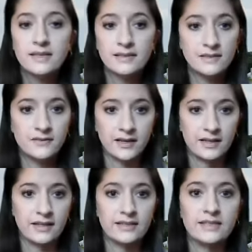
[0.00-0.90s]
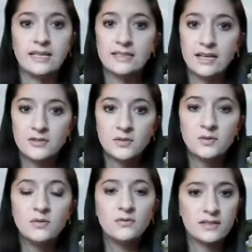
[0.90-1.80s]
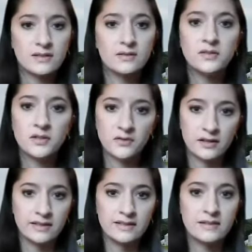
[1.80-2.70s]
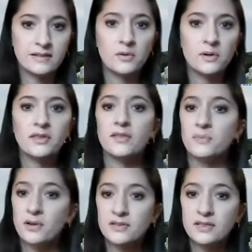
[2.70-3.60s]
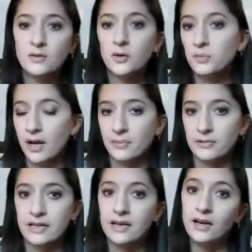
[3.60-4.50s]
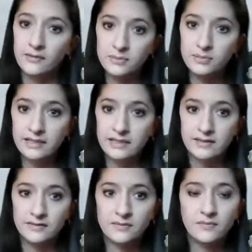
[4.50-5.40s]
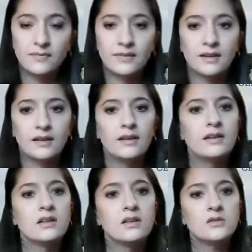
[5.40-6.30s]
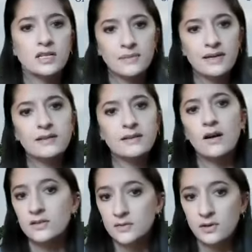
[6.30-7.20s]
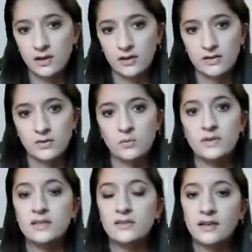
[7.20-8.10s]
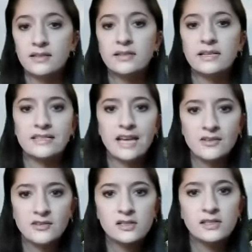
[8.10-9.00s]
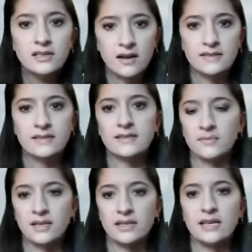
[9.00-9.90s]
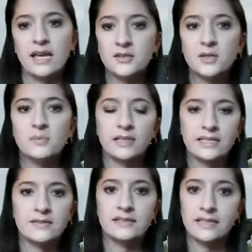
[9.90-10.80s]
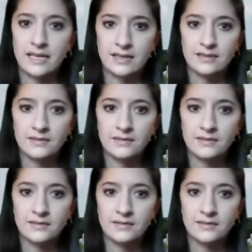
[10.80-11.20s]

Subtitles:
is defined as the intentional physical interference with the person or property of the plaintiff. Trespass also occurs when the defendant intentionally causes something to enter the plaintiff's land.